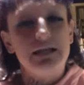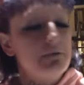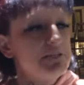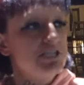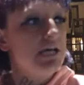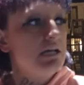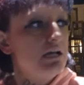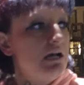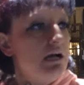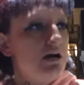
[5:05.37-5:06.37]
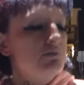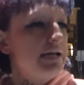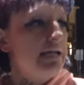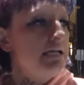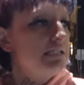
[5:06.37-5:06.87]
I got my check.
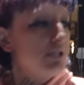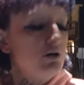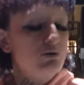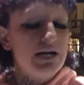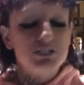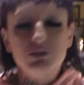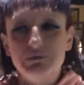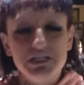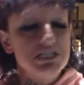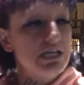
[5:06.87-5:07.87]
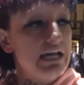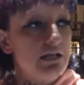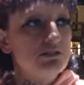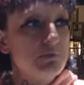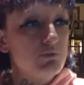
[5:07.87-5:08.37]
Okay, so I took the bitch. I
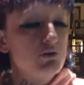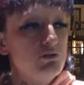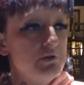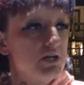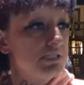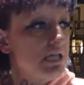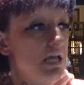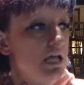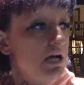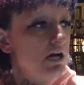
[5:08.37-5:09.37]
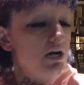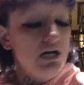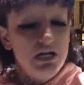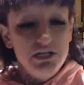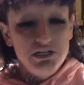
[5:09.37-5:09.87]
lost my room because,
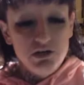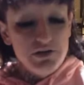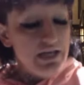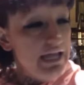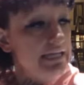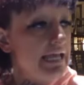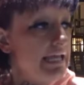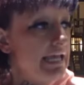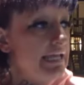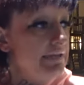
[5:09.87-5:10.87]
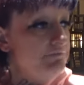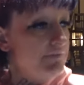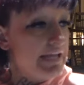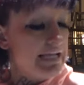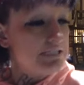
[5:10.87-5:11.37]
uh, you know, the AKA
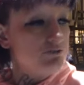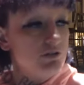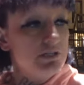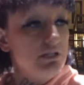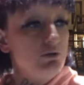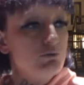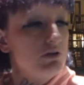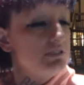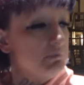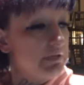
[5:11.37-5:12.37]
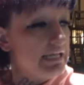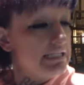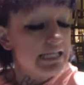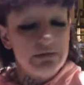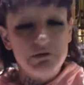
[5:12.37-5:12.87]
fake ass drug dealer who runs the
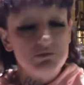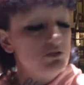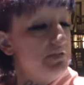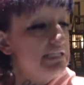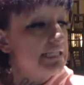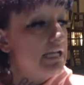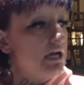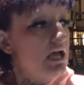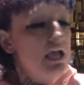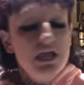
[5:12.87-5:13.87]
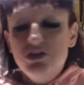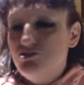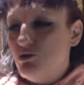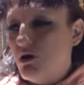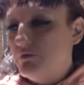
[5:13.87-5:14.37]
place came up to me and said, uh,
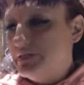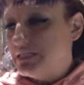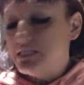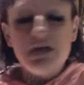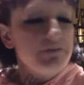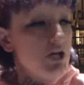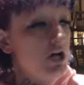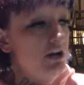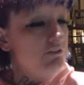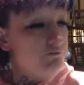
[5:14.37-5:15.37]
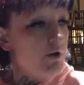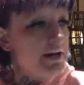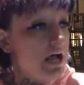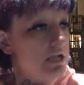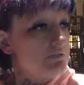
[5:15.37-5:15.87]
You owe me
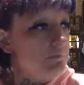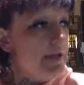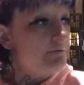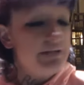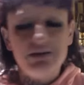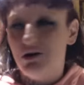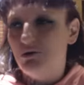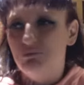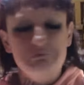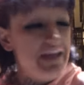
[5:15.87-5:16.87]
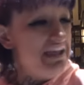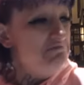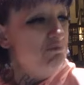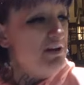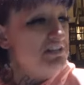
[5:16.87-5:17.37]
$740 for back rent. Oh man,
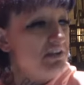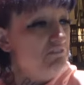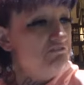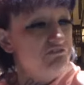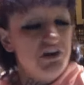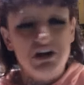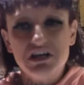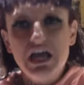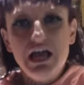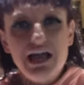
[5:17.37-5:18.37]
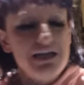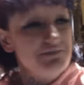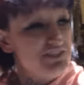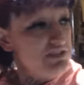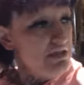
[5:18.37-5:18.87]
what the fuck? I,
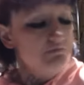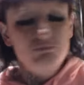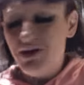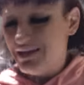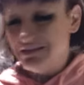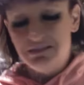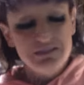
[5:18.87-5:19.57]
shit, what?